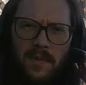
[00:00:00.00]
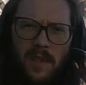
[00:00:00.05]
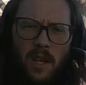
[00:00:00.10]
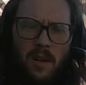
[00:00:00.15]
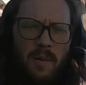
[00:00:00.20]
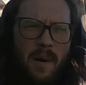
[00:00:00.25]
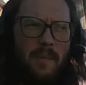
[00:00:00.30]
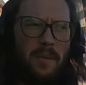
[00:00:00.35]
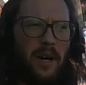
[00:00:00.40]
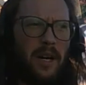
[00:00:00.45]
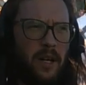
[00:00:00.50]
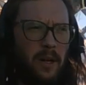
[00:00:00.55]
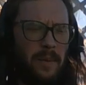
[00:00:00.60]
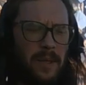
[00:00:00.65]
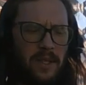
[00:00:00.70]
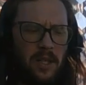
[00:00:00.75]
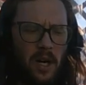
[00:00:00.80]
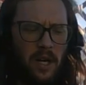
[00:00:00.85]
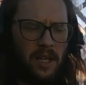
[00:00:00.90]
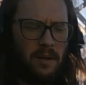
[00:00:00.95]
and remember I could
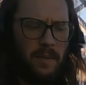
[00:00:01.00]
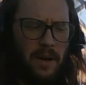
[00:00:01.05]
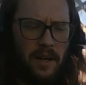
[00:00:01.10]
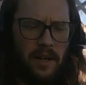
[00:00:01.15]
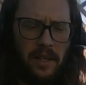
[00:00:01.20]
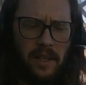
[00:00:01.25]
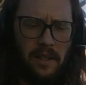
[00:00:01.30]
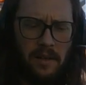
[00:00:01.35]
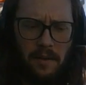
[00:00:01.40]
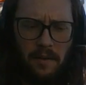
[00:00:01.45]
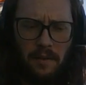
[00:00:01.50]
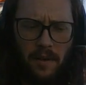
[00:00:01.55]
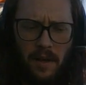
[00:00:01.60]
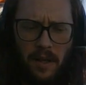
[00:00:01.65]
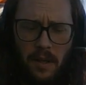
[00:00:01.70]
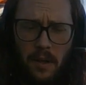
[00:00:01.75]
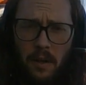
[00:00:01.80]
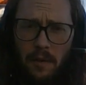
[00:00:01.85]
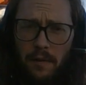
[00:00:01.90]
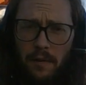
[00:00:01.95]
be talking about
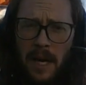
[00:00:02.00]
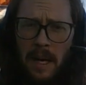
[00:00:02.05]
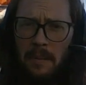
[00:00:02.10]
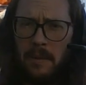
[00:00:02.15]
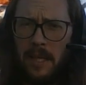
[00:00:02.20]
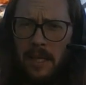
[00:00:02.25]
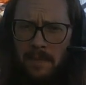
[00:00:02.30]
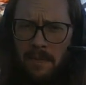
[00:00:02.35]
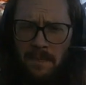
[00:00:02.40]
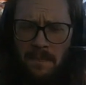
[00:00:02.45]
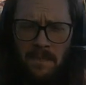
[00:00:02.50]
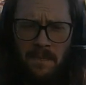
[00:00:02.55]
in your family,